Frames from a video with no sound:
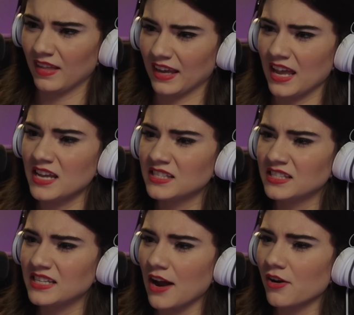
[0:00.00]
Like,
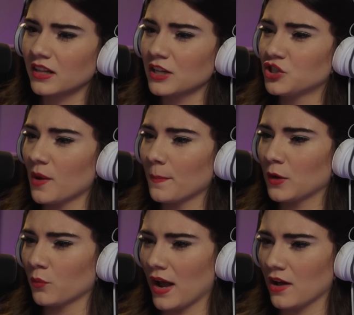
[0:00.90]
hysterically
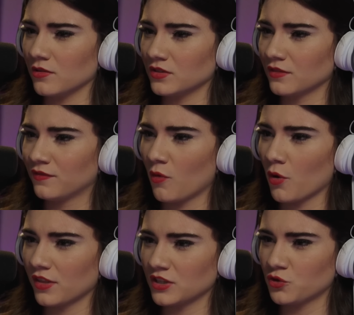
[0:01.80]
jumping around
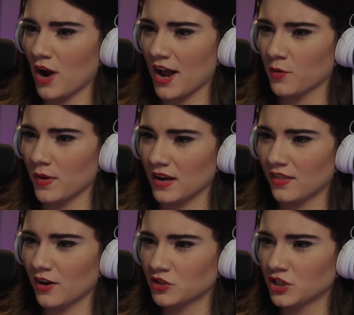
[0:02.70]
for this drag queen.
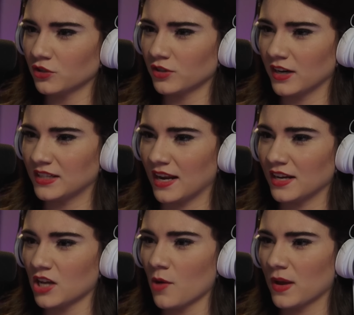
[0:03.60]
There are children in
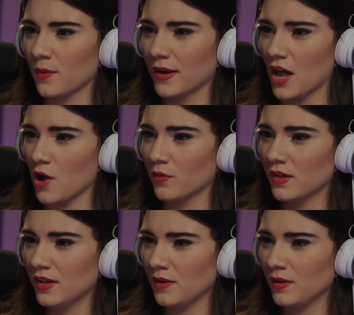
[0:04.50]
attendance. Oh, here we go.